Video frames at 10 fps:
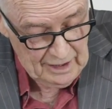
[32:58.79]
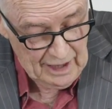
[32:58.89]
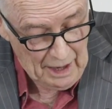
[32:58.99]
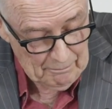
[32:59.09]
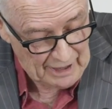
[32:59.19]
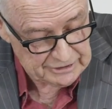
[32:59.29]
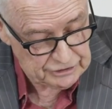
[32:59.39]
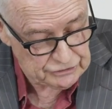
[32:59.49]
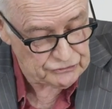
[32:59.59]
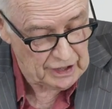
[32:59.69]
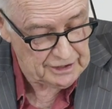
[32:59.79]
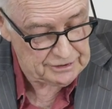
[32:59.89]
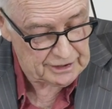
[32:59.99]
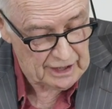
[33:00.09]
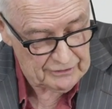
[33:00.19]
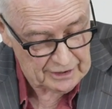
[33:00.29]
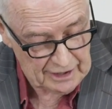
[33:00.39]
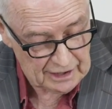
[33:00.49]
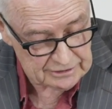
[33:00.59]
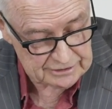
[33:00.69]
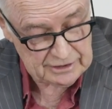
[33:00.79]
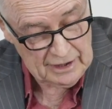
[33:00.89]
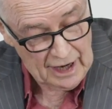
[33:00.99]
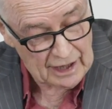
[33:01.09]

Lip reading: Our budget, trade and current accounts are